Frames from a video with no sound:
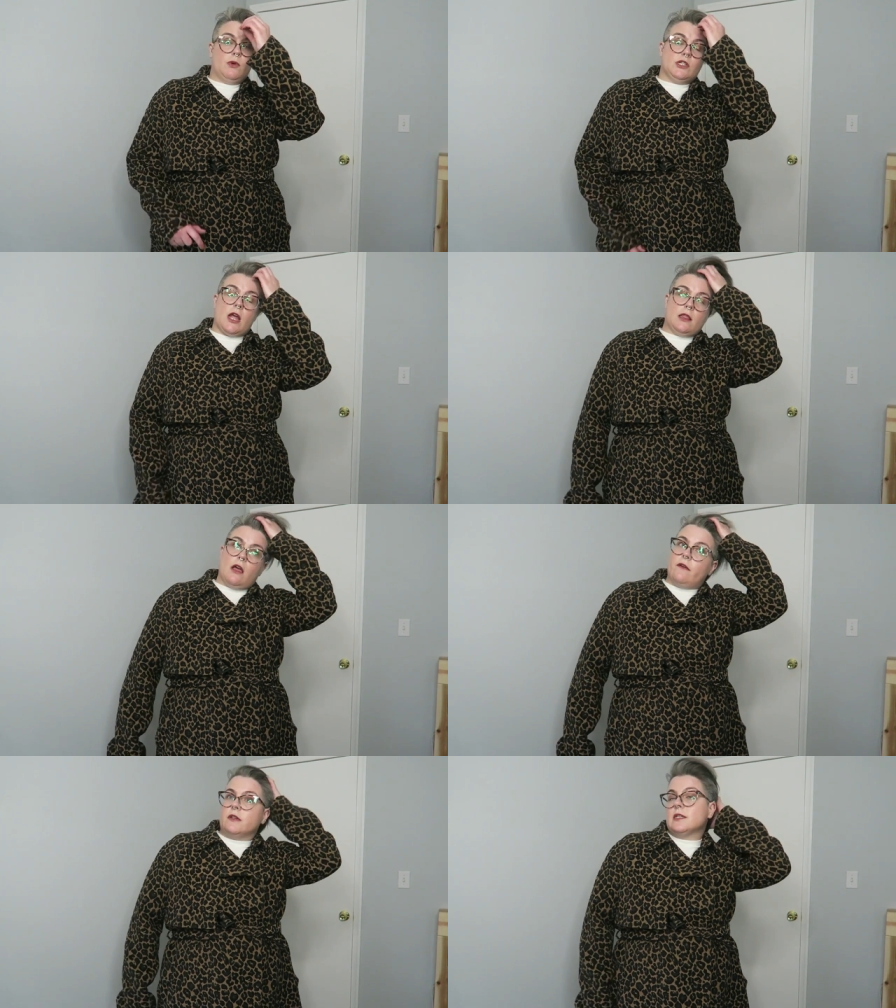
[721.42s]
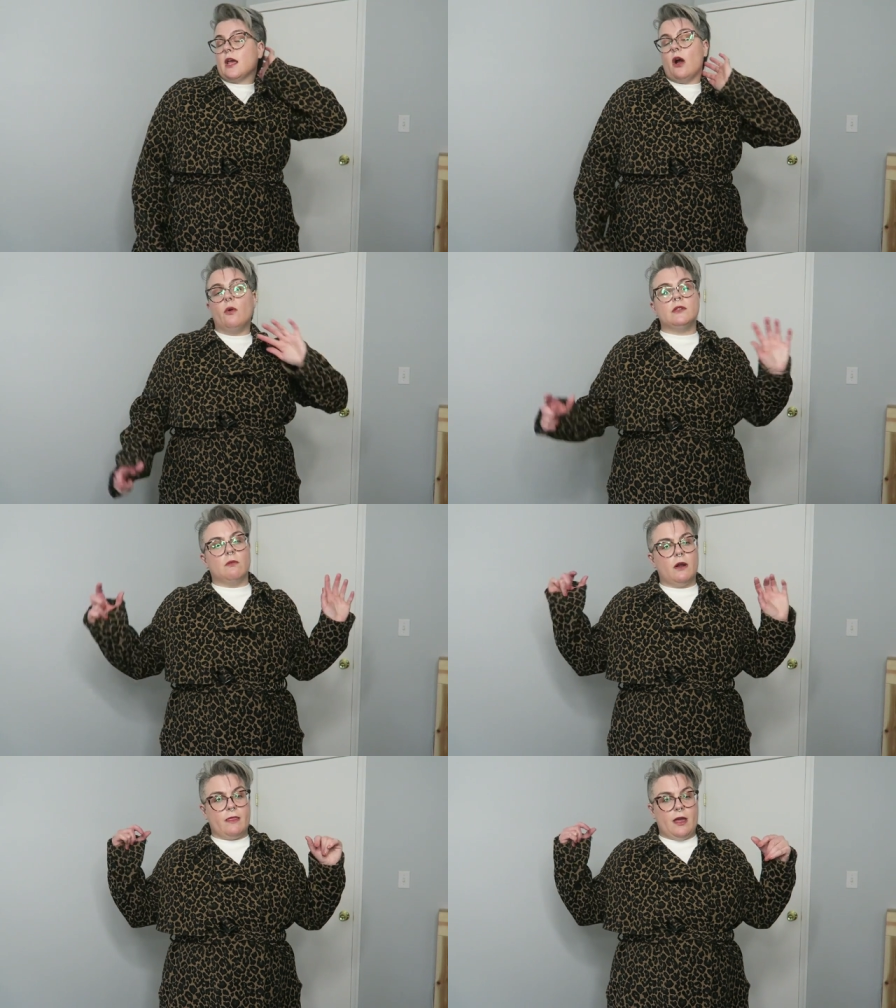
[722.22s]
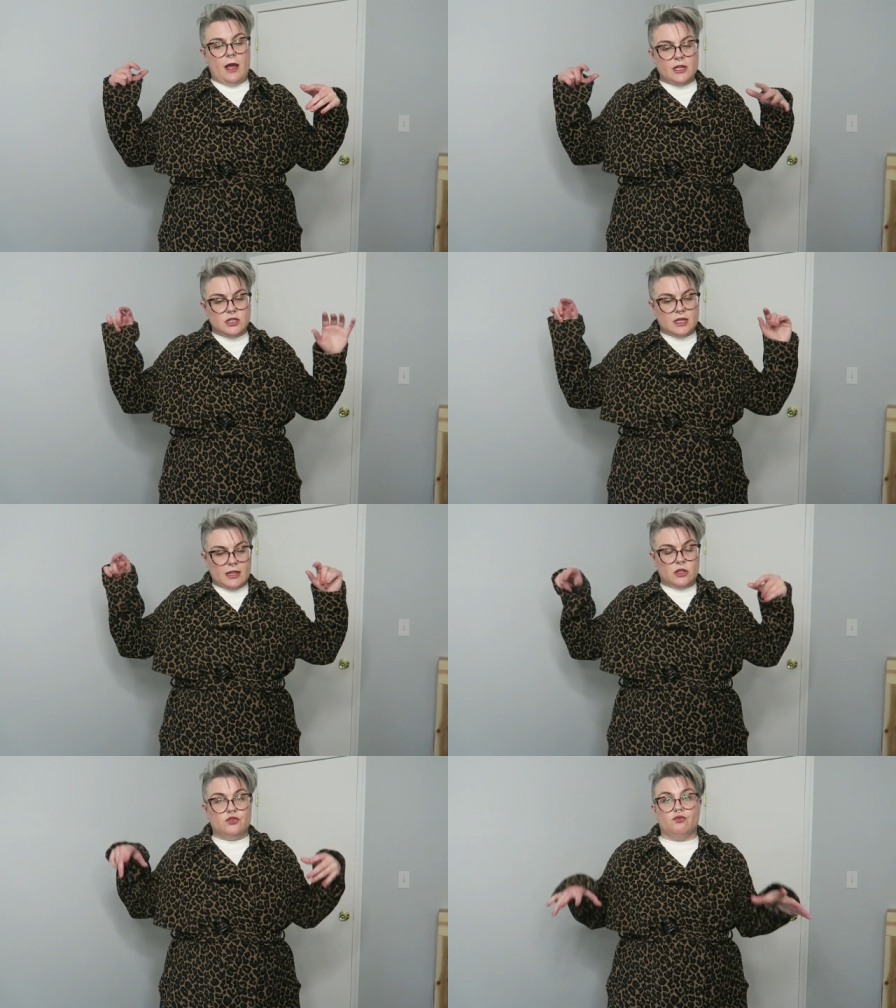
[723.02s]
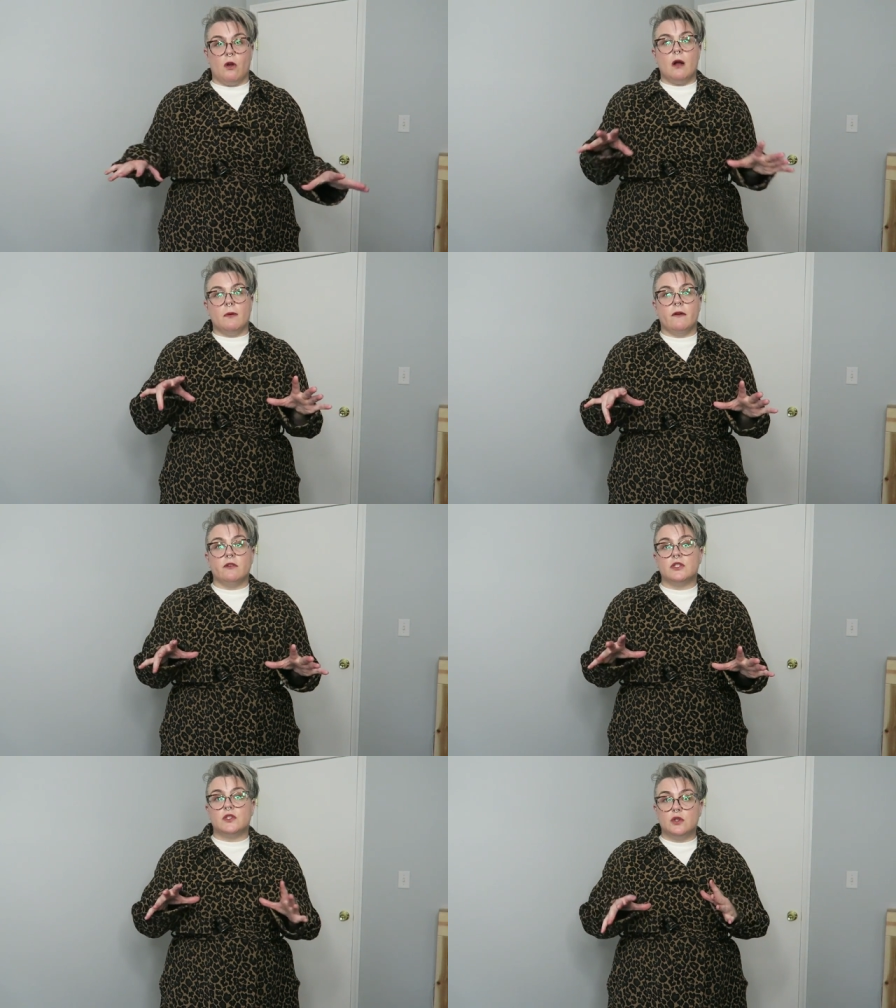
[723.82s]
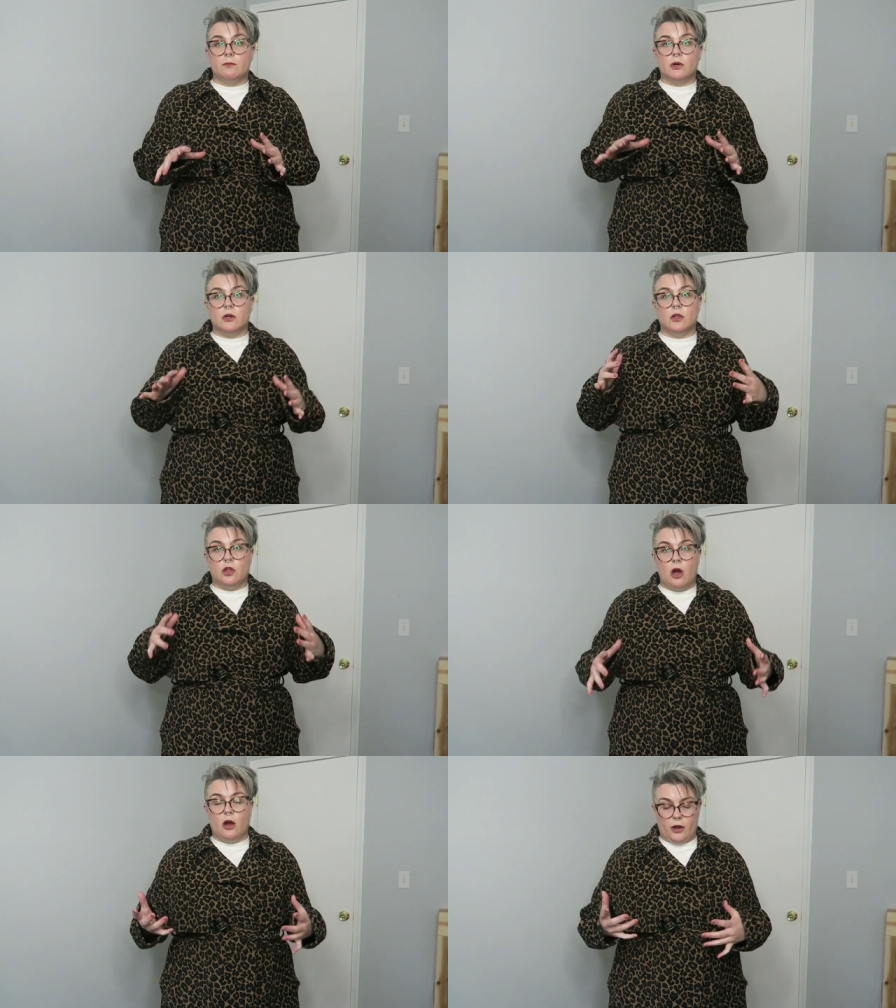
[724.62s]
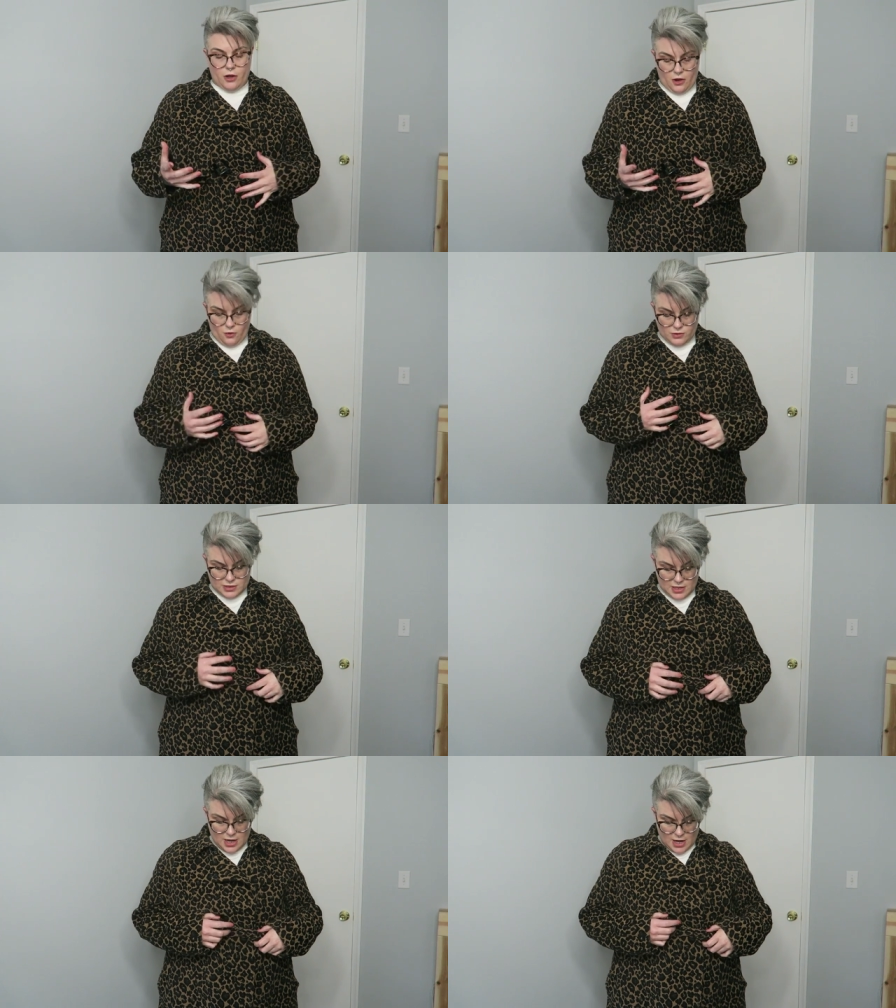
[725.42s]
which I loved because I always wanted that. I just like the drama of a super long coat.